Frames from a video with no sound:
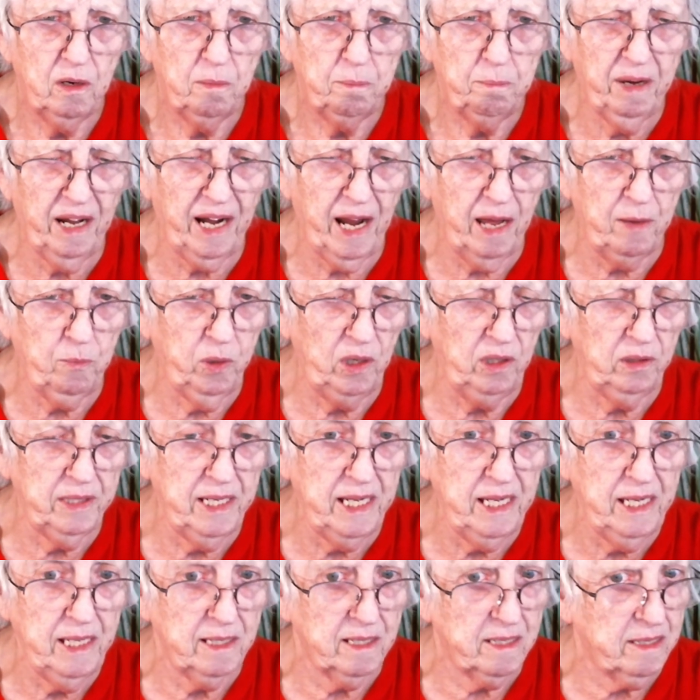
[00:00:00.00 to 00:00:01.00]
But I will
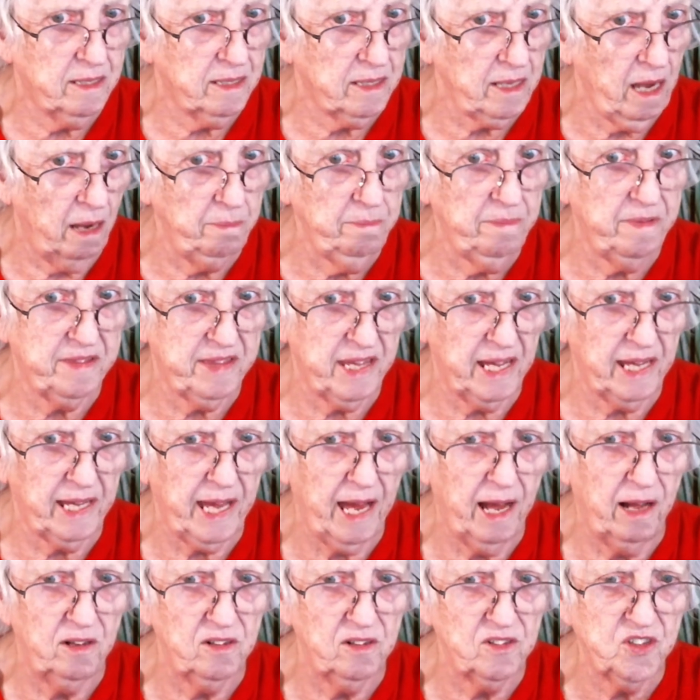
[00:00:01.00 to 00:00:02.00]
need something
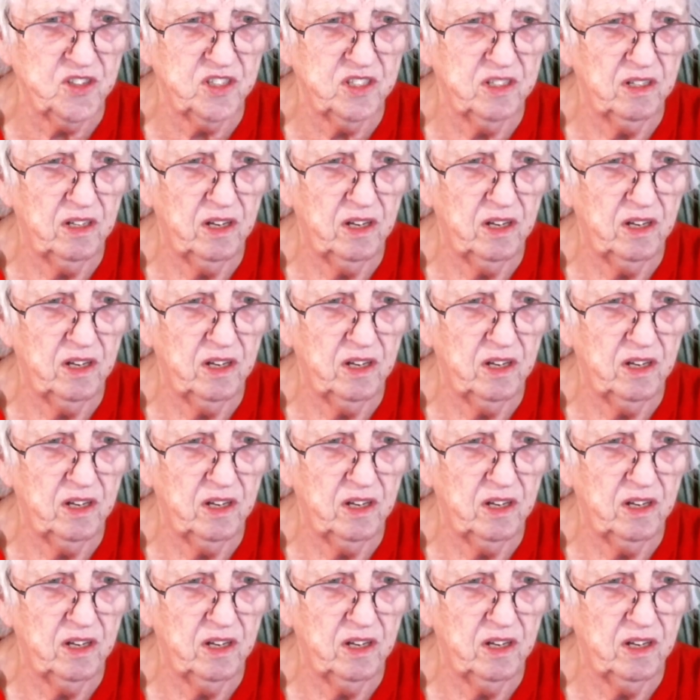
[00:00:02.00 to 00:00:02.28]
else.